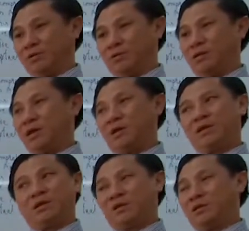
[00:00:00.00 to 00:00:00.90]

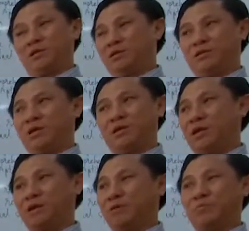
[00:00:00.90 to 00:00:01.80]
they
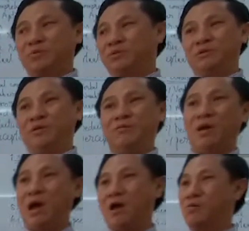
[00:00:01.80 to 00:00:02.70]
cannot perceive
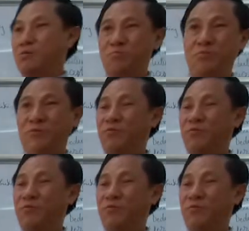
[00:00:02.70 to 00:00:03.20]
how